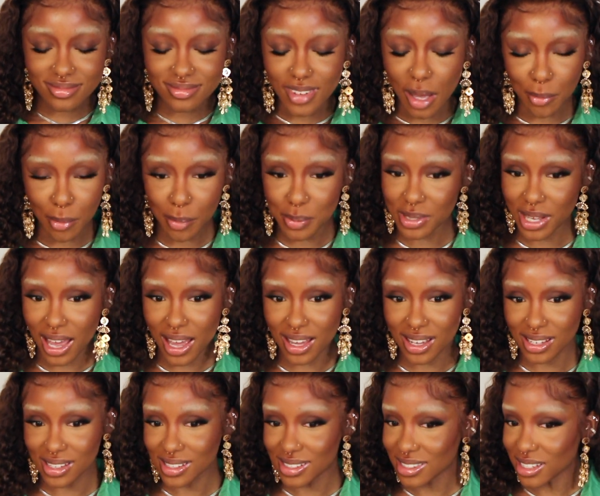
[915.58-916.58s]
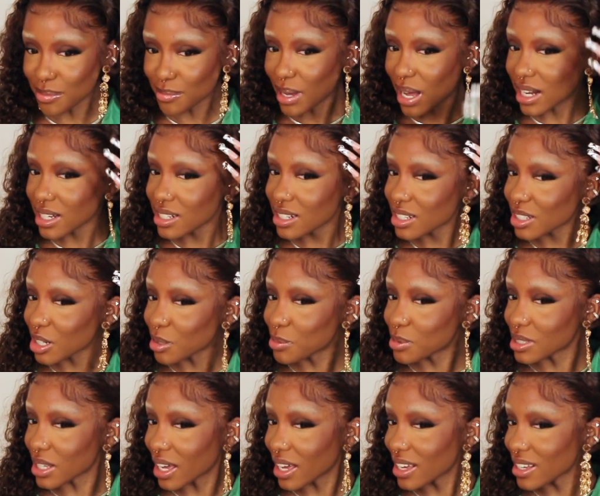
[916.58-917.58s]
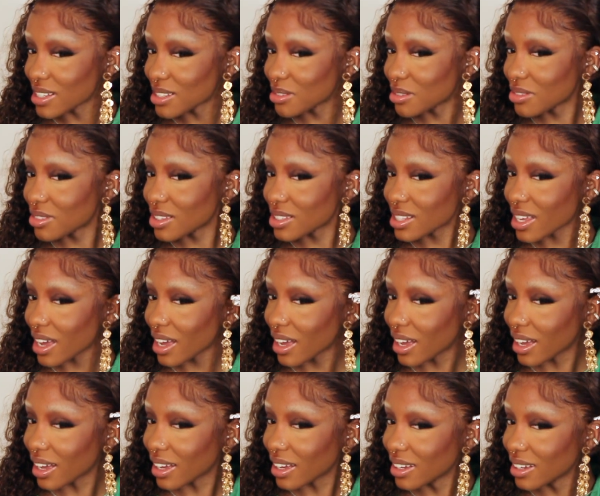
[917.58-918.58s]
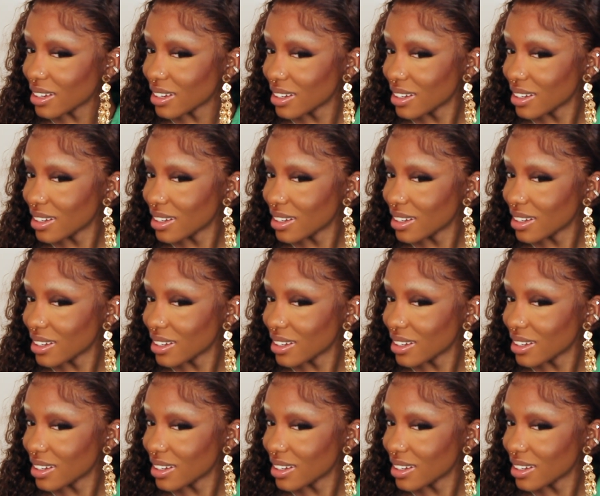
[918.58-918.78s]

I'm obsessed. I'm actually obsessed with this hair.